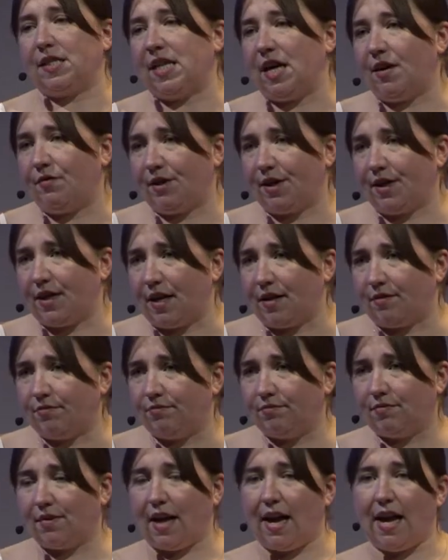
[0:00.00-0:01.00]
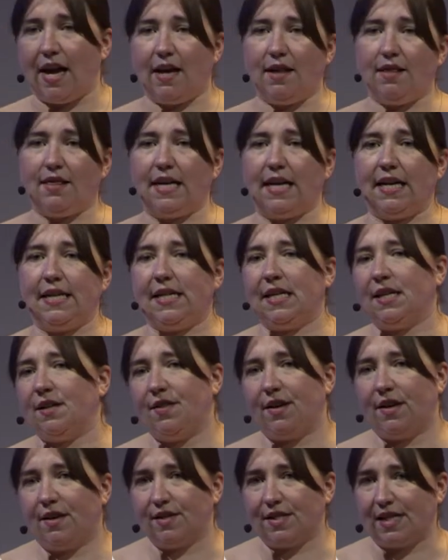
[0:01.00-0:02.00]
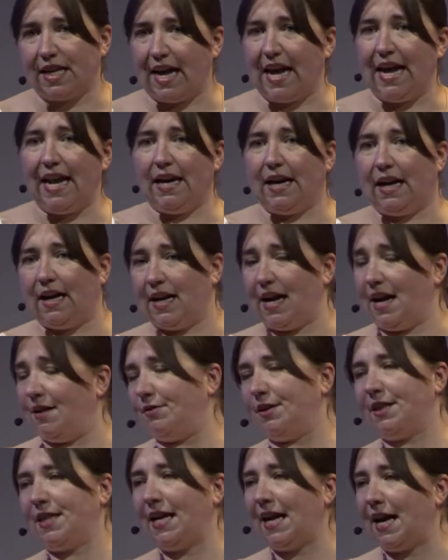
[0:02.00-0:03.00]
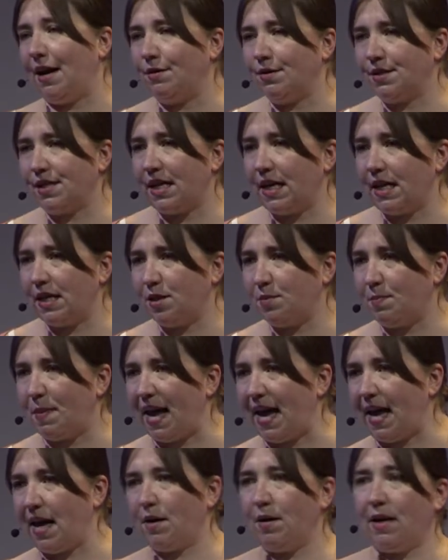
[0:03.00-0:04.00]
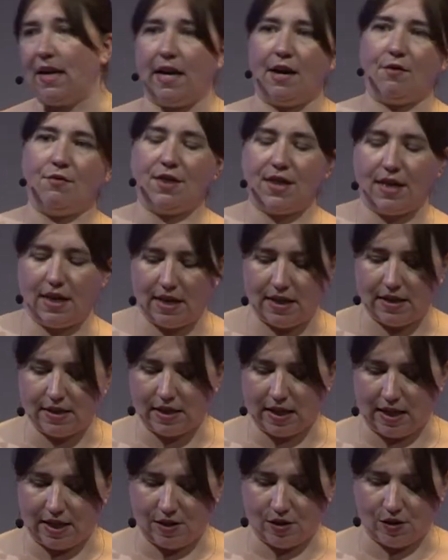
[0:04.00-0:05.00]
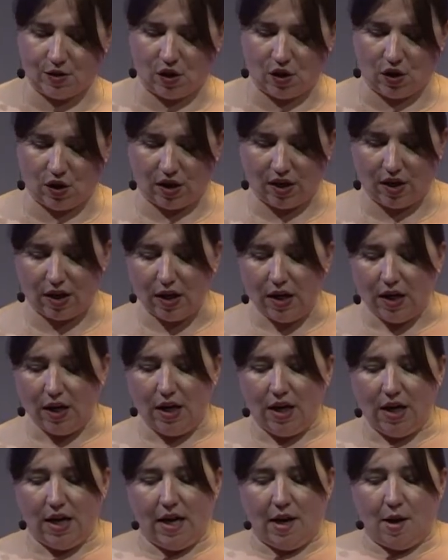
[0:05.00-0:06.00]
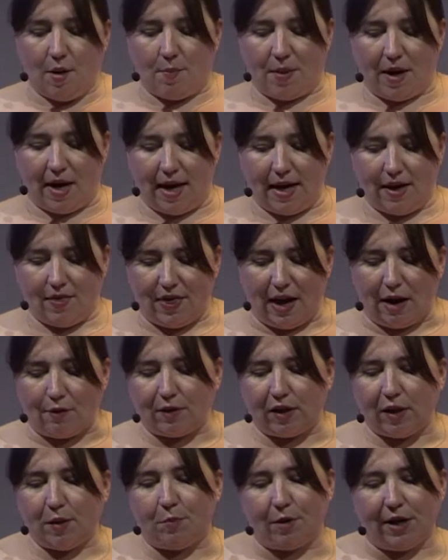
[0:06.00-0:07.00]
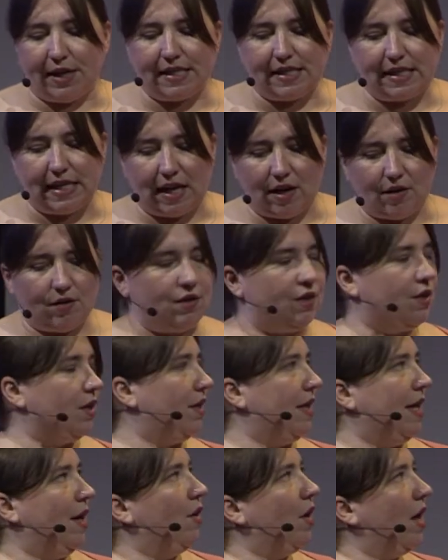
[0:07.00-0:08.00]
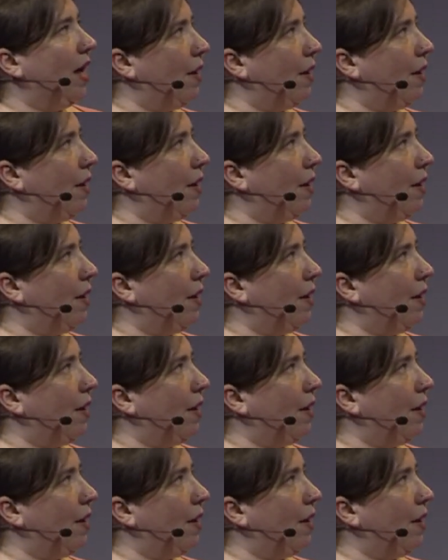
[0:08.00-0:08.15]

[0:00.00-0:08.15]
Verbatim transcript: to everything. And the idea there is that uh, everything outside is bad and everything inside is good. But that really breaks down in the cloud